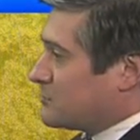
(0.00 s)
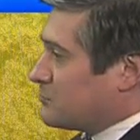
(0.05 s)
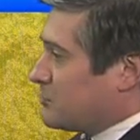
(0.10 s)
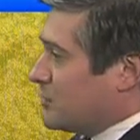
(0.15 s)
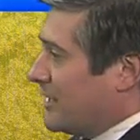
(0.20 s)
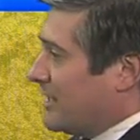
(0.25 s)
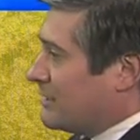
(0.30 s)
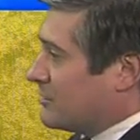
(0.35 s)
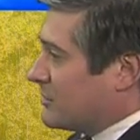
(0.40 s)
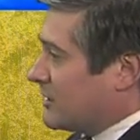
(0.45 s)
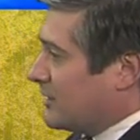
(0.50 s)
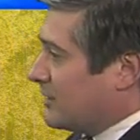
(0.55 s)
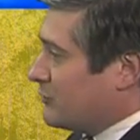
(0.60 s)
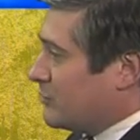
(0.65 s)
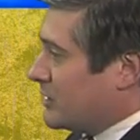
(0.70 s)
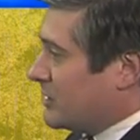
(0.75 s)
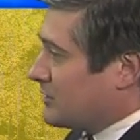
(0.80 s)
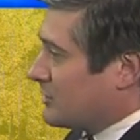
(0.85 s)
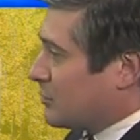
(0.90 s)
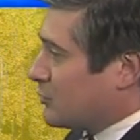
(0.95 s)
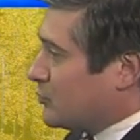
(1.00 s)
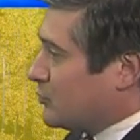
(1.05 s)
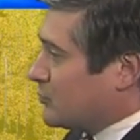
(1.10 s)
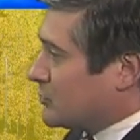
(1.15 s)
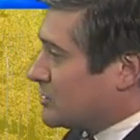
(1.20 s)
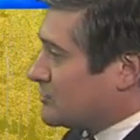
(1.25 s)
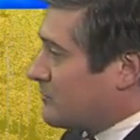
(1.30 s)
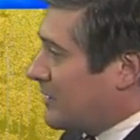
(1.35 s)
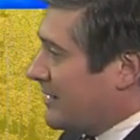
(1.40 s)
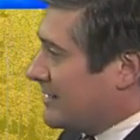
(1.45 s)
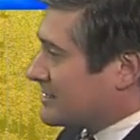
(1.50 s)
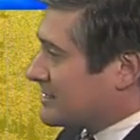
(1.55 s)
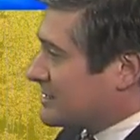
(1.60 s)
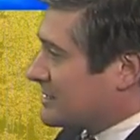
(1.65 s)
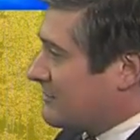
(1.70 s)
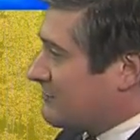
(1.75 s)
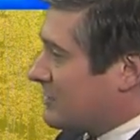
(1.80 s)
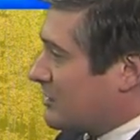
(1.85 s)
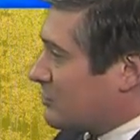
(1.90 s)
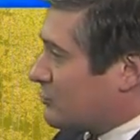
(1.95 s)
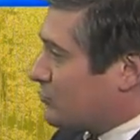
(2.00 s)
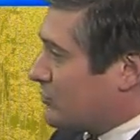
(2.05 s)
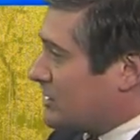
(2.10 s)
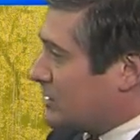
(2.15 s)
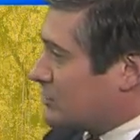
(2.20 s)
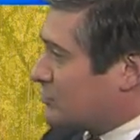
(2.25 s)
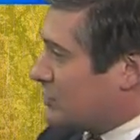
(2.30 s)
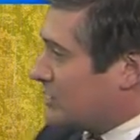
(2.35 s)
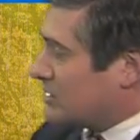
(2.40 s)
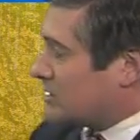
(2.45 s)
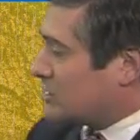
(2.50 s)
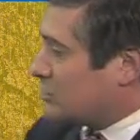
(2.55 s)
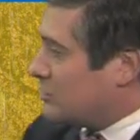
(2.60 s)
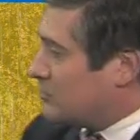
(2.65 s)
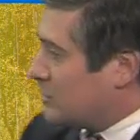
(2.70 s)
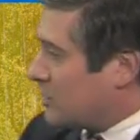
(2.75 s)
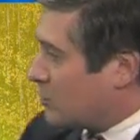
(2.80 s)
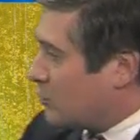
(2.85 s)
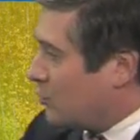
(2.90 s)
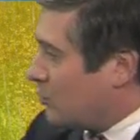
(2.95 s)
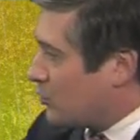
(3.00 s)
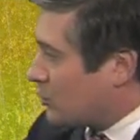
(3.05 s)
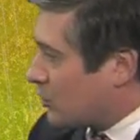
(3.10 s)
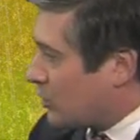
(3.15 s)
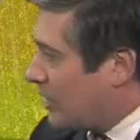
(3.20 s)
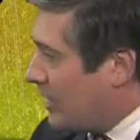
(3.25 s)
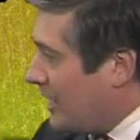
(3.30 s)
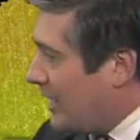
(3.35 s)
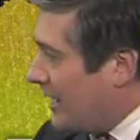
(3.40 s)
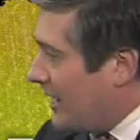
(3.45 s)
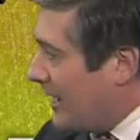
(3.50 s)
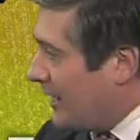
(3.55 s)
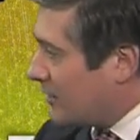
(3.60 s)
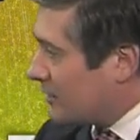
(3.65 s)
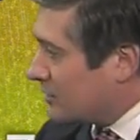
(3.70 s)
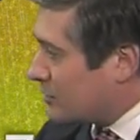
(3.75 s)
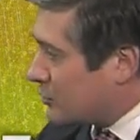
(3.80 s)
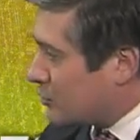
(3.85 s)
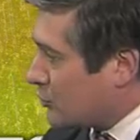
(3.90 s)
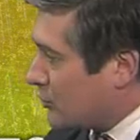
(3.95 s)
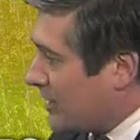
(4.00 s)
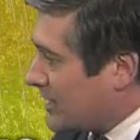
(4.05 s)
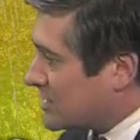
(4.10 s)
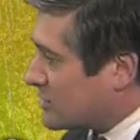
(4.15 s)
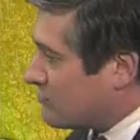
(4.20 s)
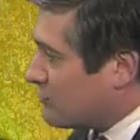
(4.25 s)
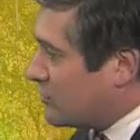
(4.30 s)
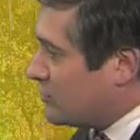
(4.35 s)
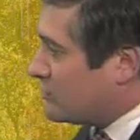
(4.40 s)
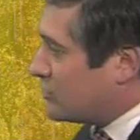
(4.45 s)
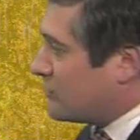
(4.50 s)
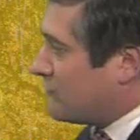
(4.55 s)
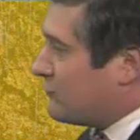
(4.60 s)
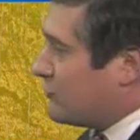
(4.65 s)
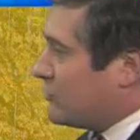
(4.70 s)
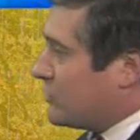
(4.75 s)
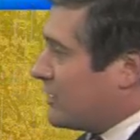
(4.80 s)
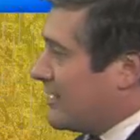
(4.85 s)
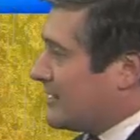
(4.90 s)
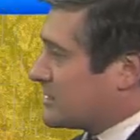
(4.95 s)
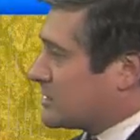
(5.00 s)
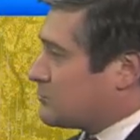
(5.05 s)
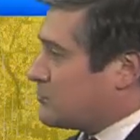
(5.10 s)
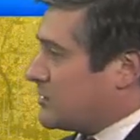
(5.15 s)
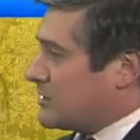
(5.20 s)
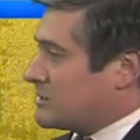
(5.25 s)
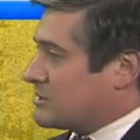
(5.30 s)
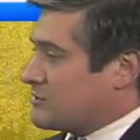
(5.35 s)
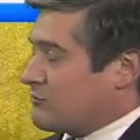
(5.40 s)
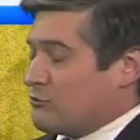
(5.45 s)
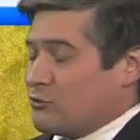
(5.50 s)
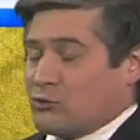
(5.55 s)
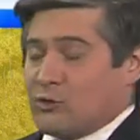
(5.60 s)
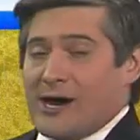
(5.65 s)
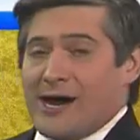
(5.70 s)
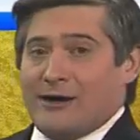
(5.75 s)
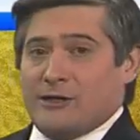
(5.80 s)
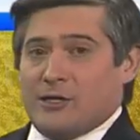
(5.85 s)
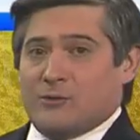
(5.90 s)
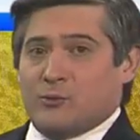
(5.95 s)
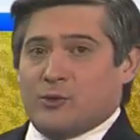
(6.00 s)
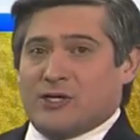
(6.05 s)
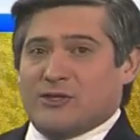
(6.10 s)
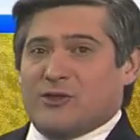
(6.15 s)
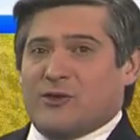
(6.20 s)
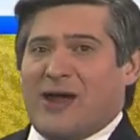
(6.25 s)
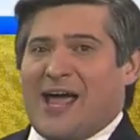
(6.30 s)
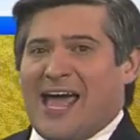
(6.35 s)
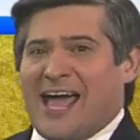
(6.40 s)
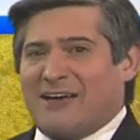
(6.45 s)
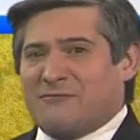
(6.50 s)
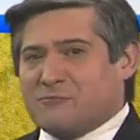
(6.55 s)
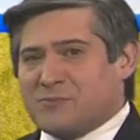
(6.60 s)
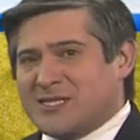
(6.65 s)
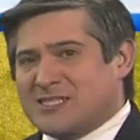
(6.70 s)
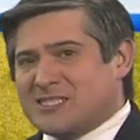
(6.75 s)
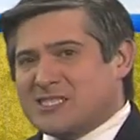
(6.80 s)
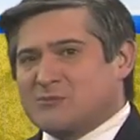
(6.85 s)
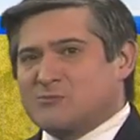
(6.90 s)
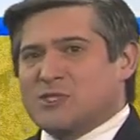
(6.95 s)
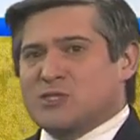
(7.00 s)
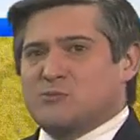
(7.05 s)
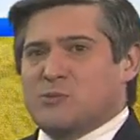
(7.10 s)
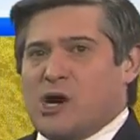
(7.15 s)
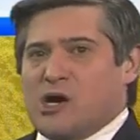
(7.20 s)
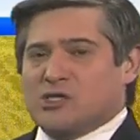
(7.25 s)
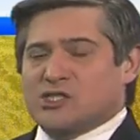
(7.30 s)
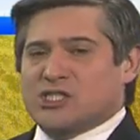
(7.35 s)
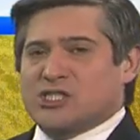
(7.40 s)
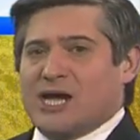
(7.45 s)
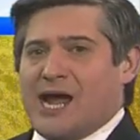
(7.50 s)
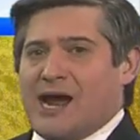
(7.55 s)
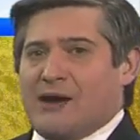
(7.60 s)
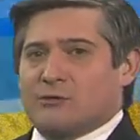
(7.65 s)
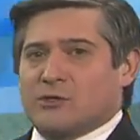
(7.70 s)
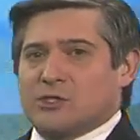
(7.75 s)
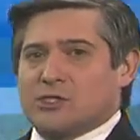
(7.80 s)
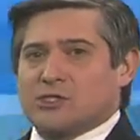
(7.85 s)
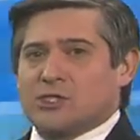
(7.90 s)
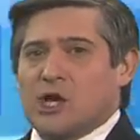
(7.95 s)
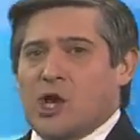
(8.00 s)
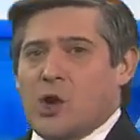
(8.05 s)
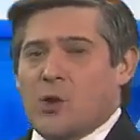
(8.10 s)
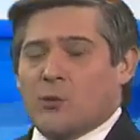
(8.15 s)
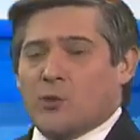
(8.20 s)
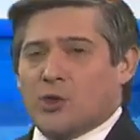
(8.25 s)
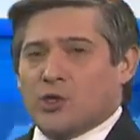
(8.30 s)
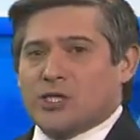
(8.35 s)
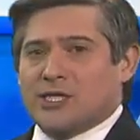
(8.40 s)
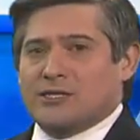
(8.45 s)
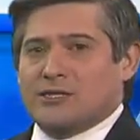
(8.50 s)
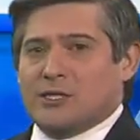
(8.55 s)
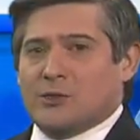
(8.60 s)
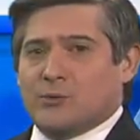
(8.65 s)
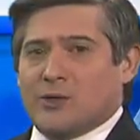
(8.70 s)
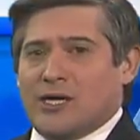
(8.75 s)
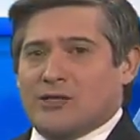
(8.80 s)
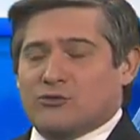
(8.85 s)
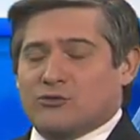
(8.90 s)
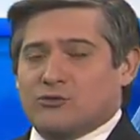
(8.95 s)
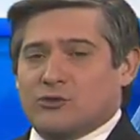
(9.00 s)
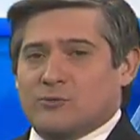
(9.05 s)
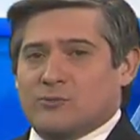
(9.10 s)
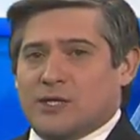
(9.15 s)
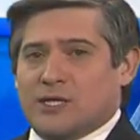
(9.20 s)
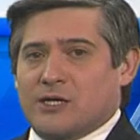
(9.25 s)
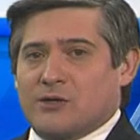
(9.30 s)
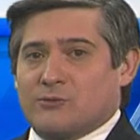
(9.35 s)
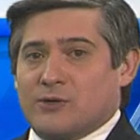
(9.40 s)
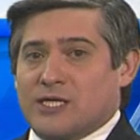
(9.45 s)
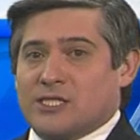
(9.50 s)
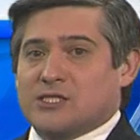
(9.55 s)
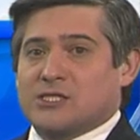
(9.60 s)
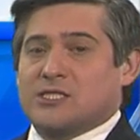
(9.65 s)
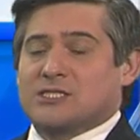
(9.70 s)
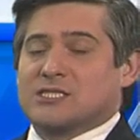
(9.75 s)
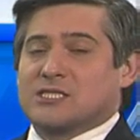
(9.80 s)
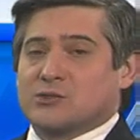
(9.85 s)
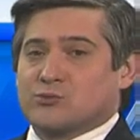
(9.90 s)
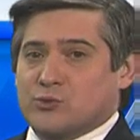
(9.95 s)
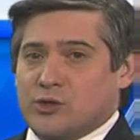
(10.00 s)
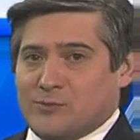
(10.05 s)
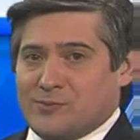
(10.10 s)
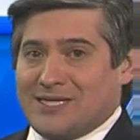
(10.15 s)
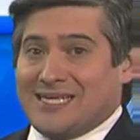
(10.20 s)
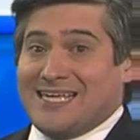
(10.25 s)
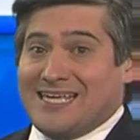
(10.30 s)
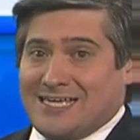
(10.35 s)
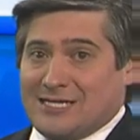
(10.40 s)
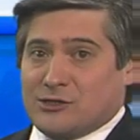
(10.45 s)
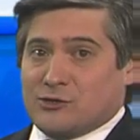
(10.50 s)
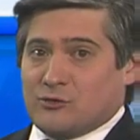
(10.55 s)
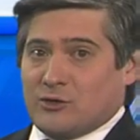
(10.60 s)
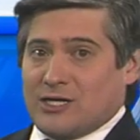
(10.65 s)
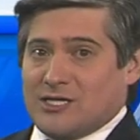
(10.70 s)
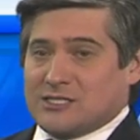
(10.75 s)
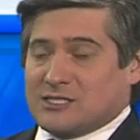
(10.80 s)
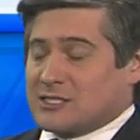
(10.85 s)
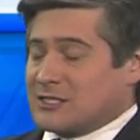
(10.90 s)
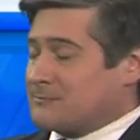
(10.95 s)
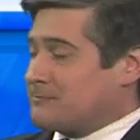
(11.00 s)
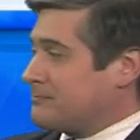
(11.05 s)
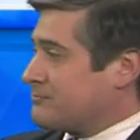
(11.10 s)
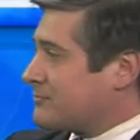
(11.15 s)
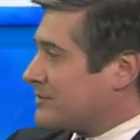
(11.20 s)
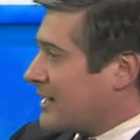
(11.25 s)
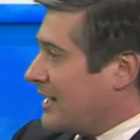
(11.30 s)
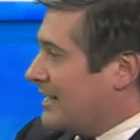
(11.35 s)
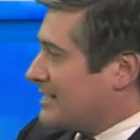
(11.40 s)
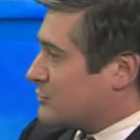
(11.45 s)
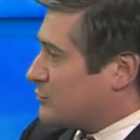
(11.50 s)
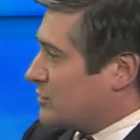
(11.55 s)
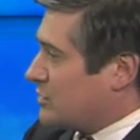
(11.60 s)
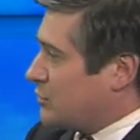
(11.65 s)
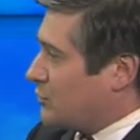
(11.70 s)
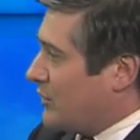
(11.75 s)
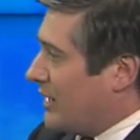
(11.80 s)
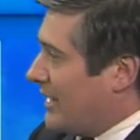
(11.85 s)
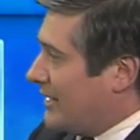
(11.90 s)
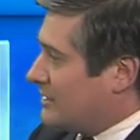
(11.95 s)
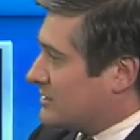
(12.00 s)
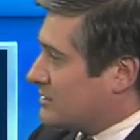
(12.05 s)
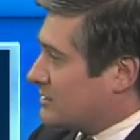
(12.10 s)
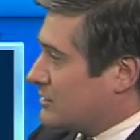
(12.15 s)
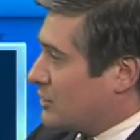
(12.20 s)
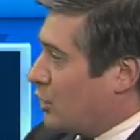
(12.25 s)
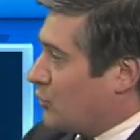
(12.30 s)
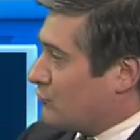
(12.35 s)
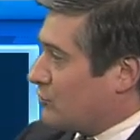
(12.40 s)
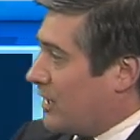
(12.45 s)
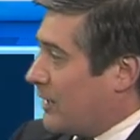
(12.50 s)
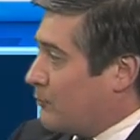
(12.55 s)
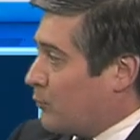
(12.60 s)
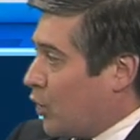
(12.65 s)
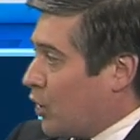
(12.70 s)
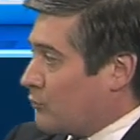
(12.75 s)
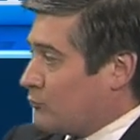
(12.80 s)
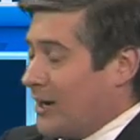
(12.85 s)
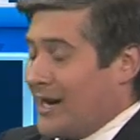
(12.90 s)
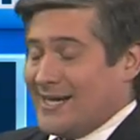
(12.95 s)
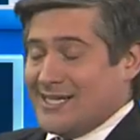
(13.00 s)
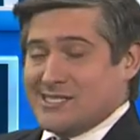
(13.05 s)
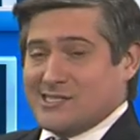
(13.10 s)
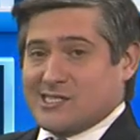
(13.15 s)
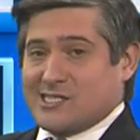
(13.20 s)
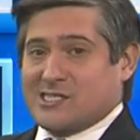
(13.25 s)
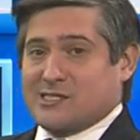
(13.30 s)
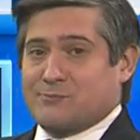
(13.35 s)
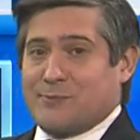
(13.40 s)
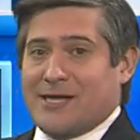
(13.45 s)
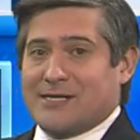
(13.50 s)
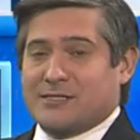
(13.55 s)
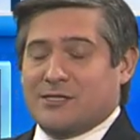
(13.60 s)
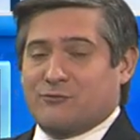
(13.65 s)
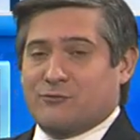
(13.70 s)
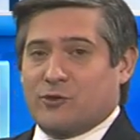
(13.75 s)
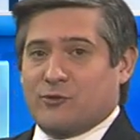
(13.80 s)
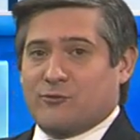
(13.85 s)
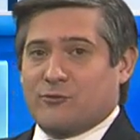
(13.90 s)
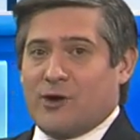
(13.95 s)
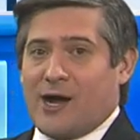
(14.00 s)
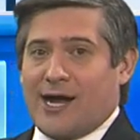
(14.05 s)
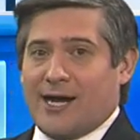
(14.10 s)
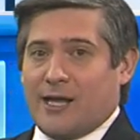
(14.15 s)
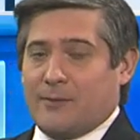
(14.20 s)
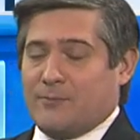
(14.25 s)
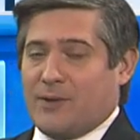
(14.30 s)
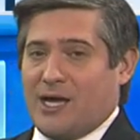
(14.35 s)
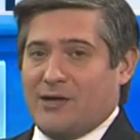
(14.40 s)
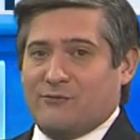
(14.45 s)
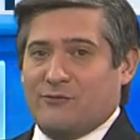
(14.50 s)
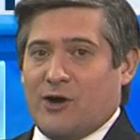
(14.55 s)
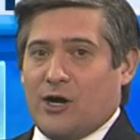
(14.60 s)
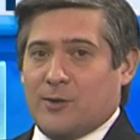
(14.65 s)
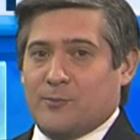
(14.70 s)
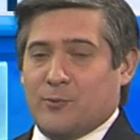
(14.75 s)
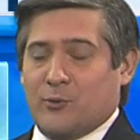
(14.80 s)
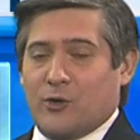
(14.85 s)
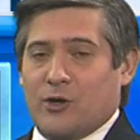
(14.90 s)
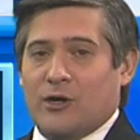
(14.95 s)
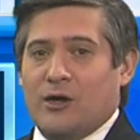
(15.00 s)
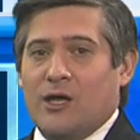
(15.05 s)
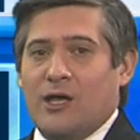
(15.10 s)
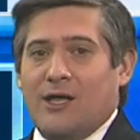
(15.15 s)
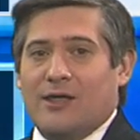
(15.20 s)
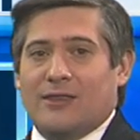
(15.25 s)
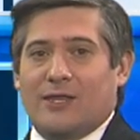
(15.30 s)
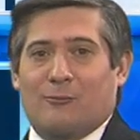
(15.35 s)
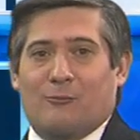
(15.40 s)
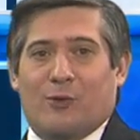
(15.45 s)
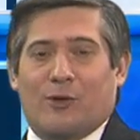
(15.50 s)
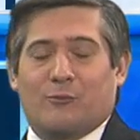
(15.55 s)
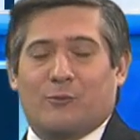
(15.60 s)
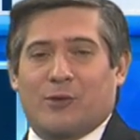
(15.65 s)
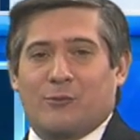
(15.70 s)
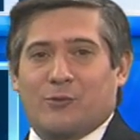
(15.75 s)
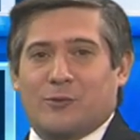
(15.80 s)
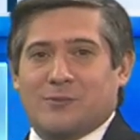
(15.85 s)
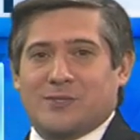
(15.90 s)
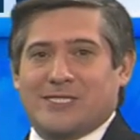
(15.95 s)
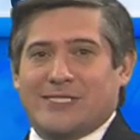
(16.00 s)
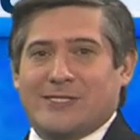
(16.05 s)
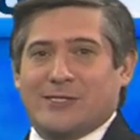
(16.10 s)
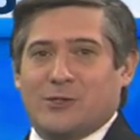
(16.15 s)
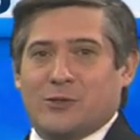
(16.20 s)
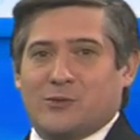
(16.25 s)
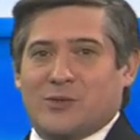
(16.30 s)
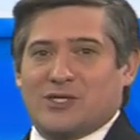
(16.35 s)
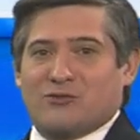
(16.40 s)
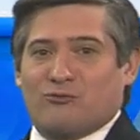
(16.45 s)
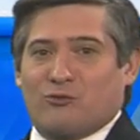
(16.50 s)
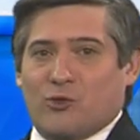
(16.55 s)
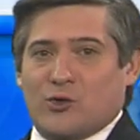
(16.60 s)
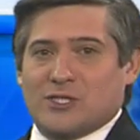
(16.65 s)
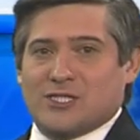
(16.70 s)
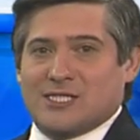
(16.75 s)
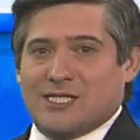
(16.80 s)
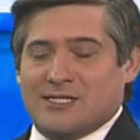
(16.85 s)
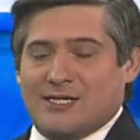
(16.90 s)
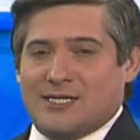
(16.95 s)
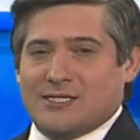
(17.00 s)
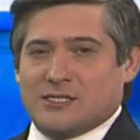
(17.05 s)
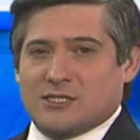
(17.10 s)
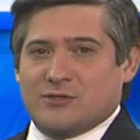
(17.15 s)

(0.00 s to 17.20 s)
Blakely, one of the cool spots, 73 degrees, a little bit cooler out in Crestview, Defuniak Springs, Florala, where there have been some small showers working their way through, but our rain chances will be increasing as we do head into the overnight. More rain is expected for Friday, by far more than what we will be dealing with for tonight.